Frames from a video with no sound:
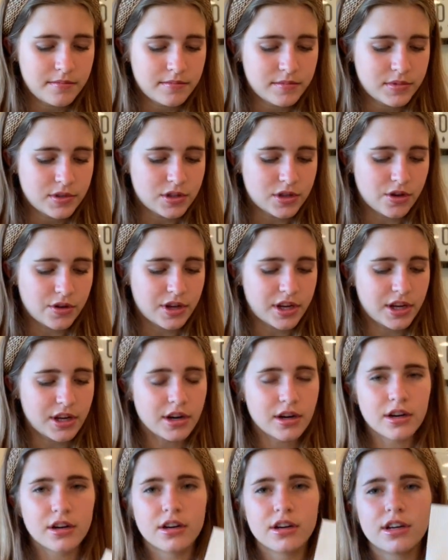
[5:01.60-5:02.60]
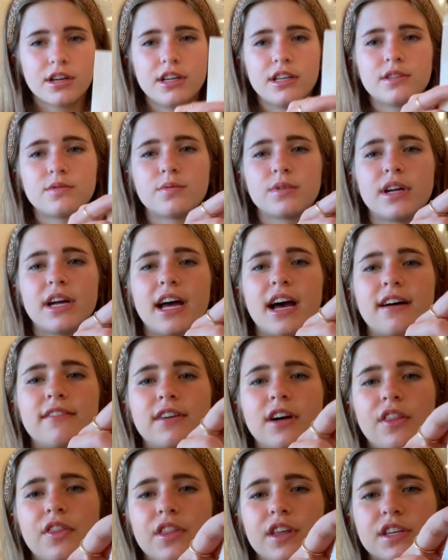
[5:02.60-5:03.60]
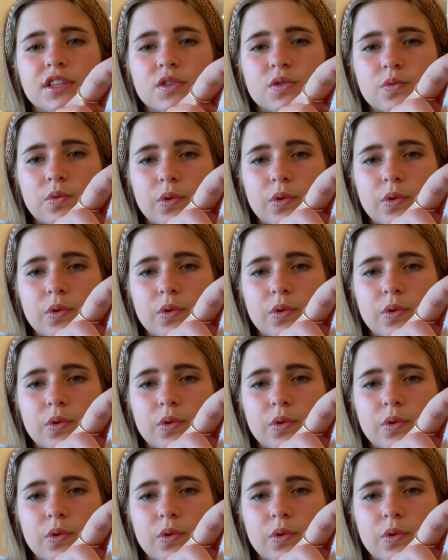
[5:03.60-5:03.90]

So here is what I have on this